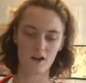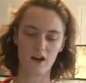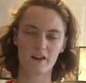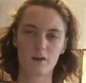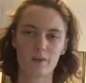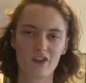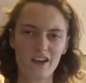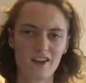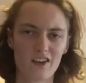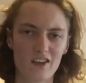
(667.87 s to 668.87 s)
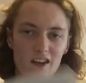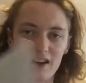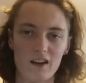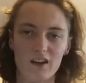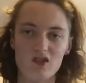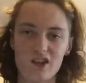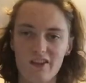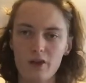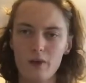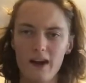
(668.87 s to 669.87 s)
At number 6,
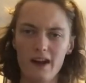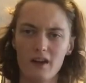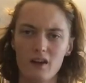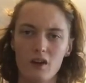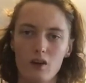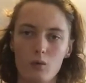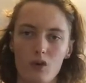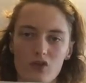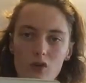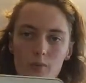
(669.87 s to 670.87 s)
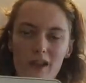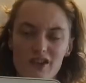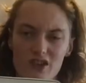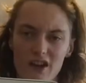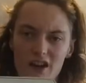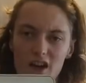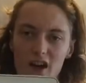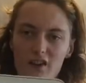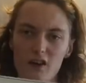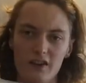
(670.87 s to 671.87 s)
Jessie Ware, What's Your Pleasure?
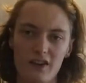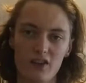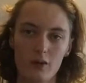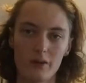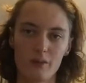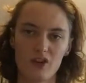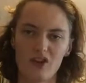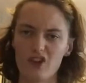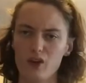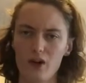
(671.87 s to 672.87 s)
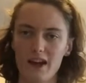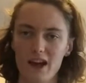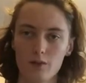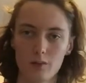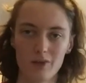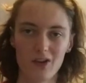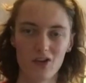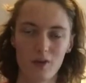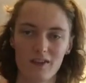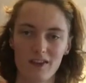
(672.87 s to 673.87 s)
An artist that's been producing great albums since
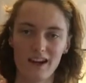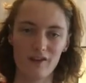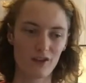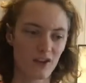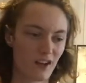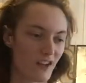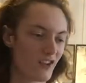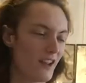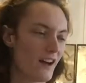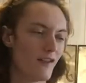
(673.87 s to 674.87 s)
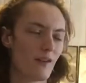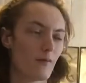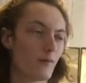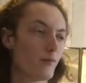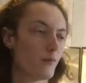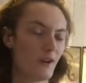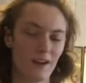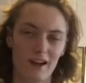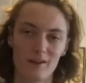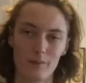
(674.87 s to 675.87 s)
2011, has now
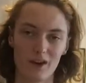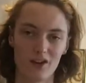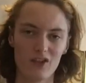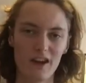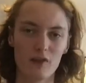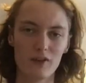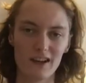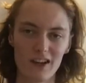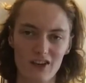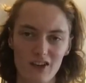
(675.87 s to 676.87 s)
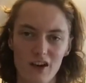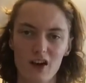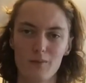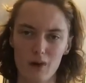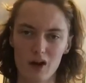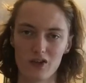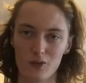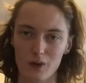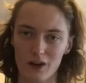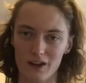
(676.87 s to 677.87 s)
released her
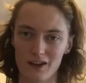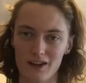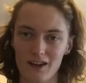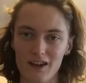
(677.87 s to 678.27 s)
masterwork.